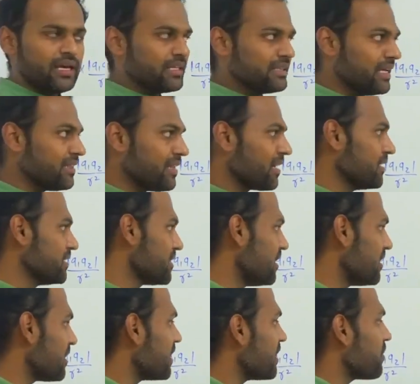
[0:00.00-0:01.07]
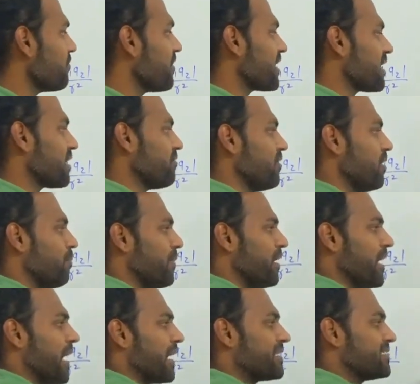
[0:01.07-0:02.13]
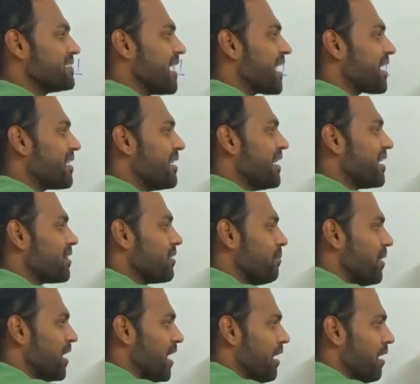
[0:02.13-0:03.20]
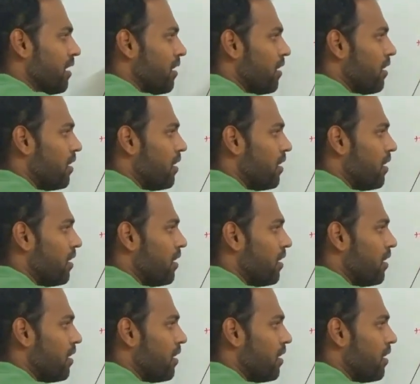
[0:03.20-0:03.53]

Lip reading: then the resultant vector will be exactly at the middle.